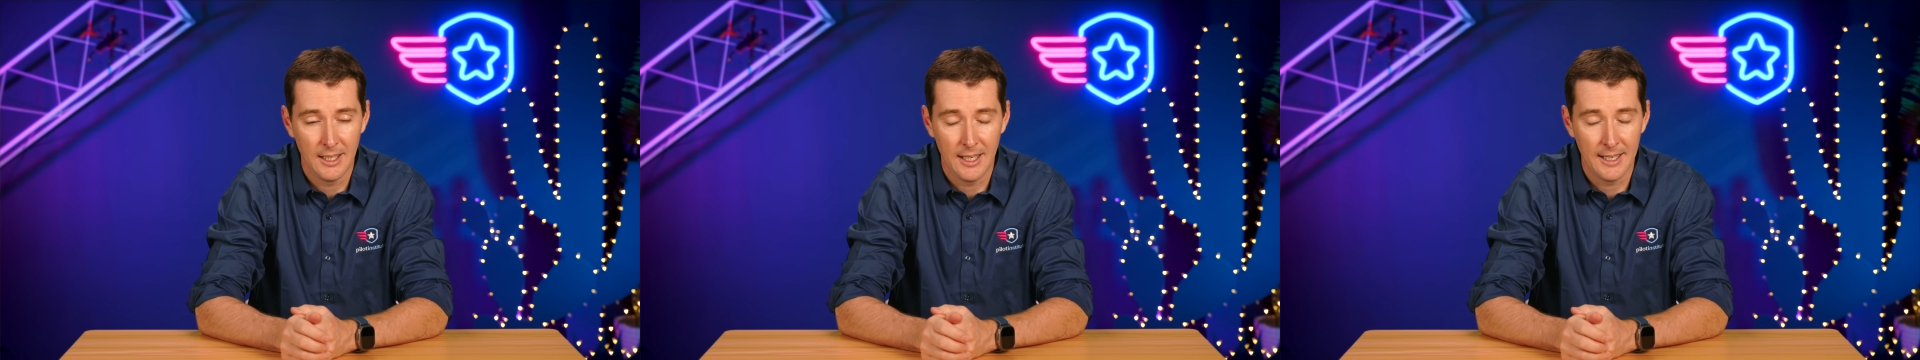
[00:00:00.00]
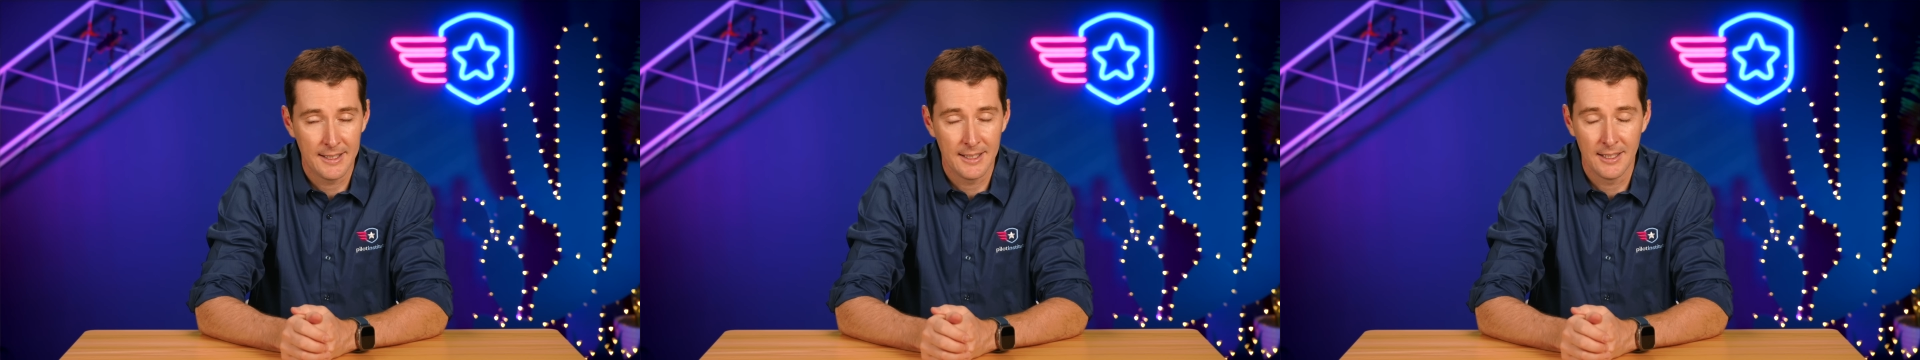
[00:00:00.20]

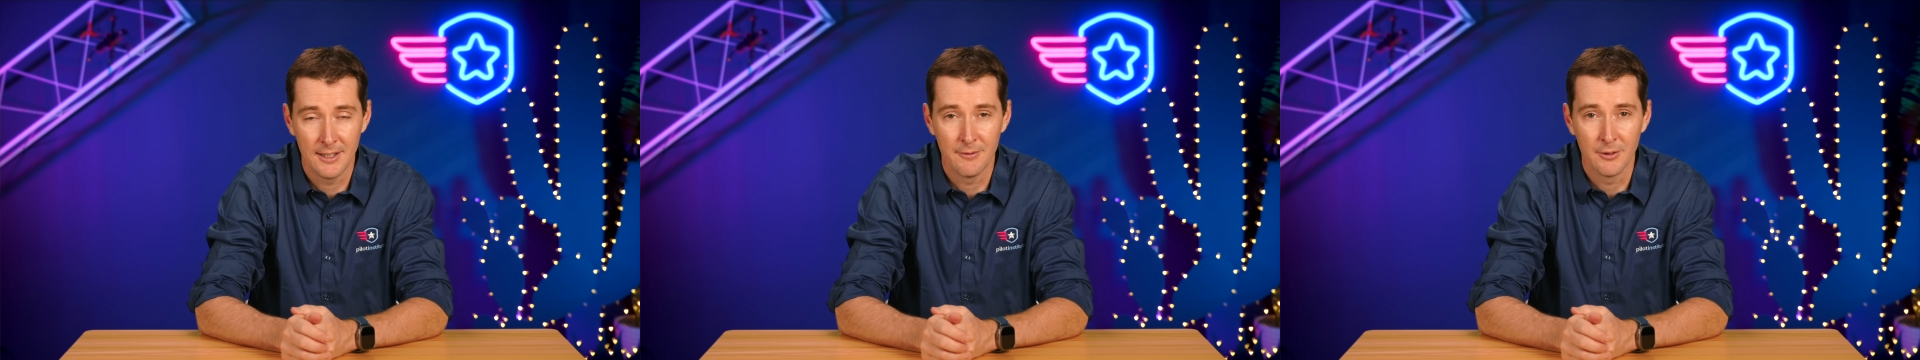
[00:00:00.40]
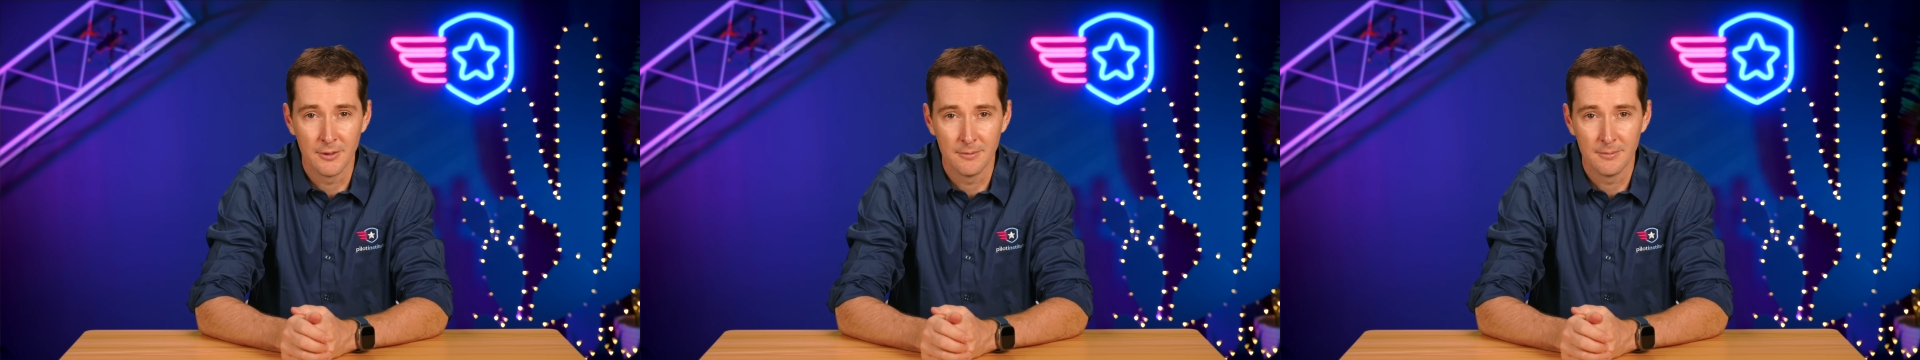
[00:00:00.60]
I can't
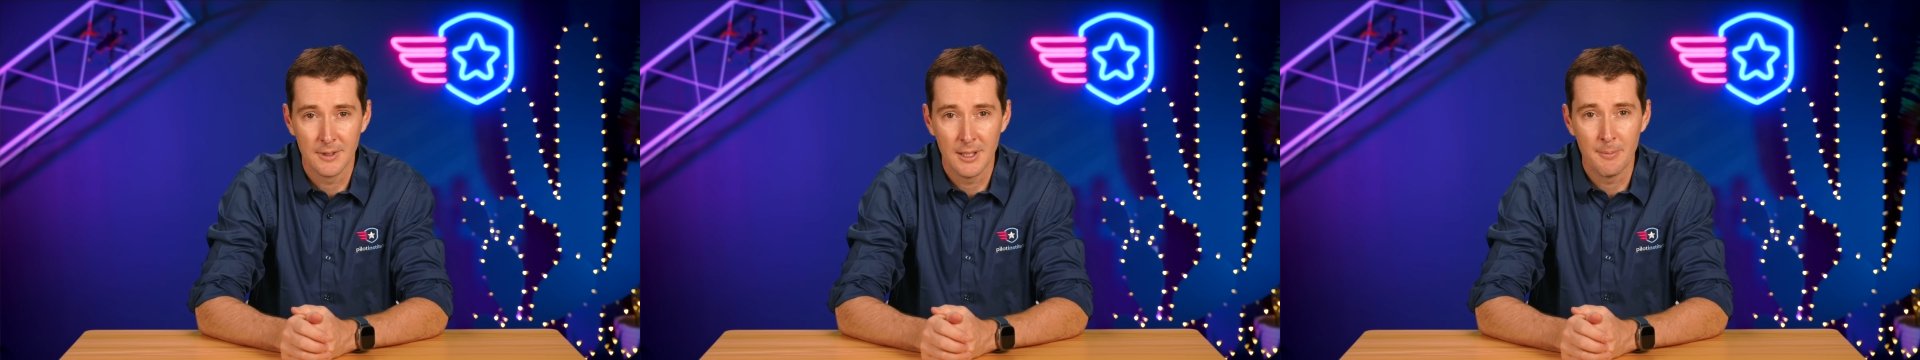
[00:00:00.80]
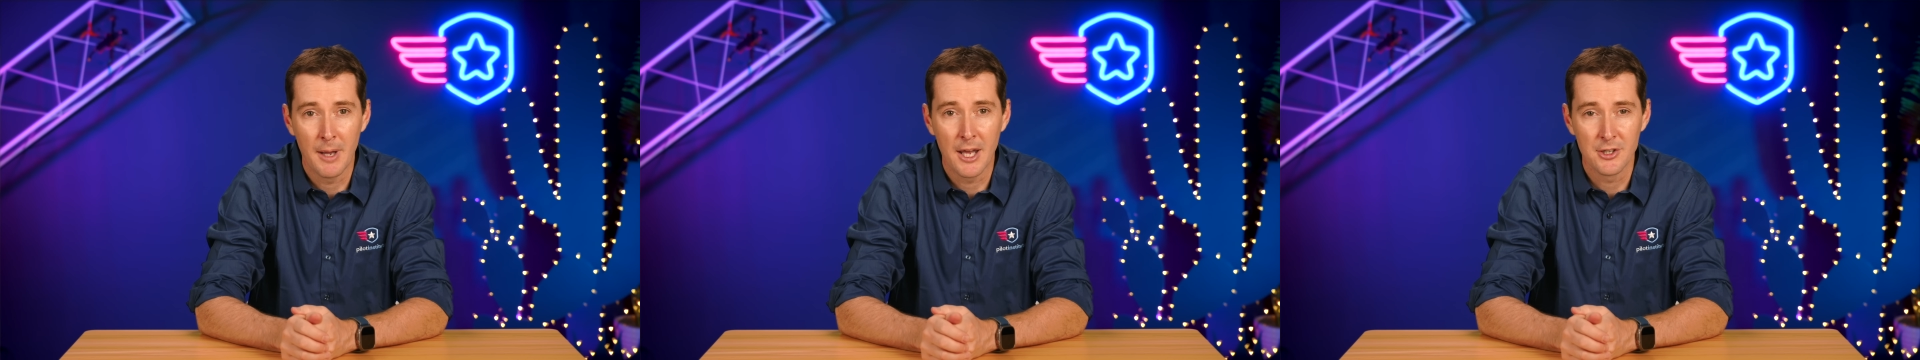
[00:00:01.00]
even
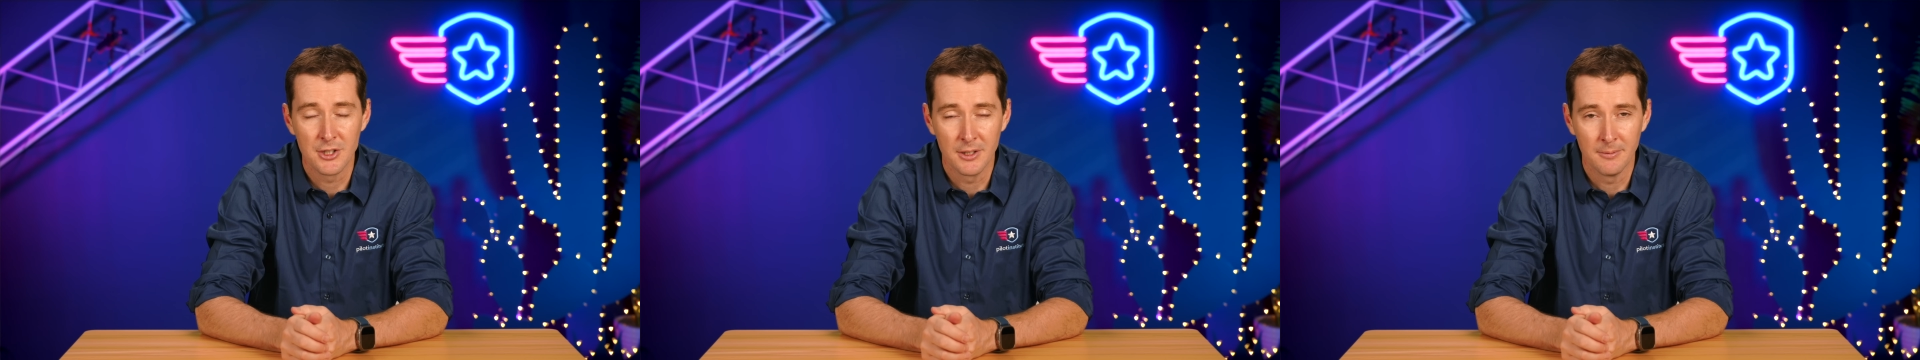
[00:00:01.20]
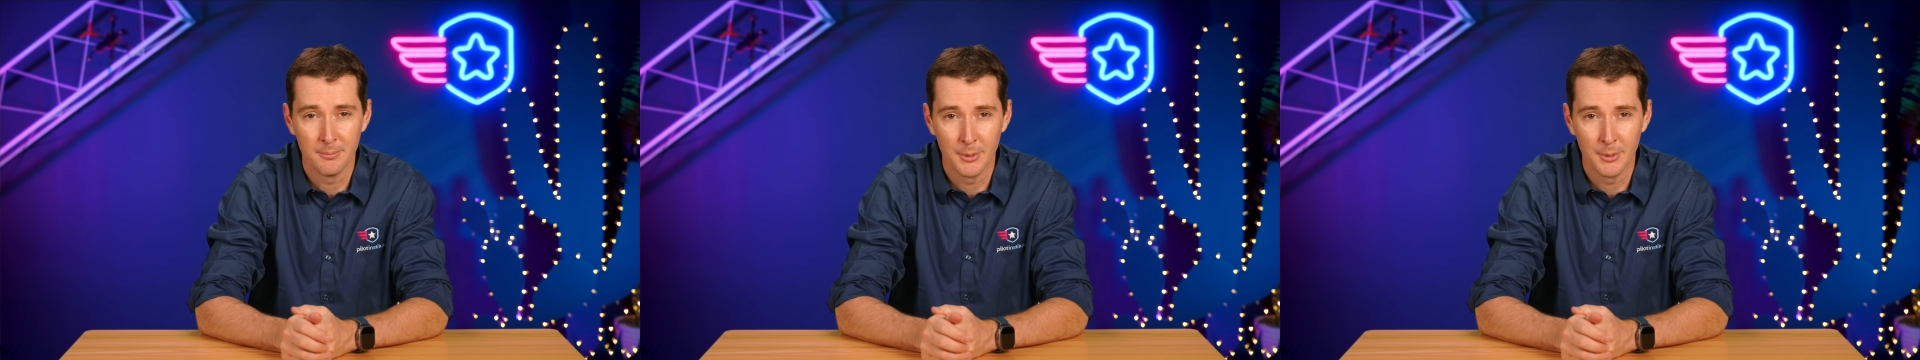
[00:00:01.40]
imagine.